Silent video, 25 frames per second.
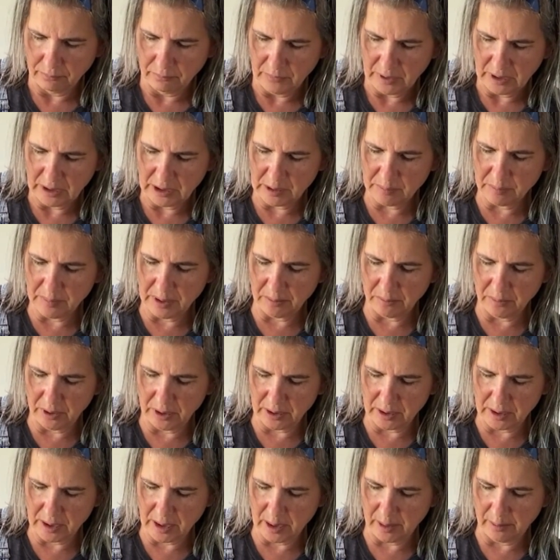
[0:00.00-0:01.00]
This might be a
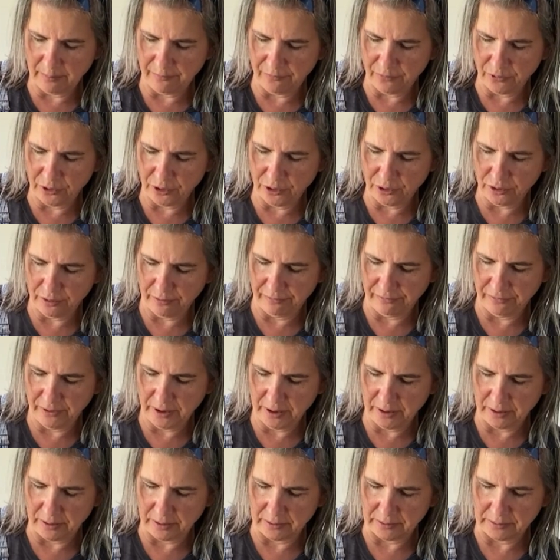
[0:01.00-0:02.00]
time for your
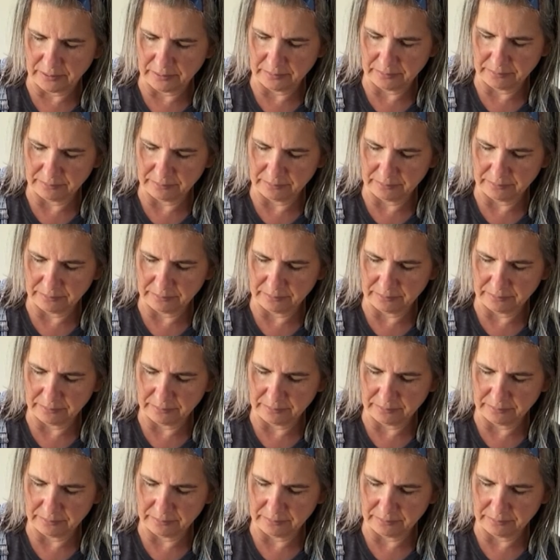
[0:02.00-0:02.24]
funnel.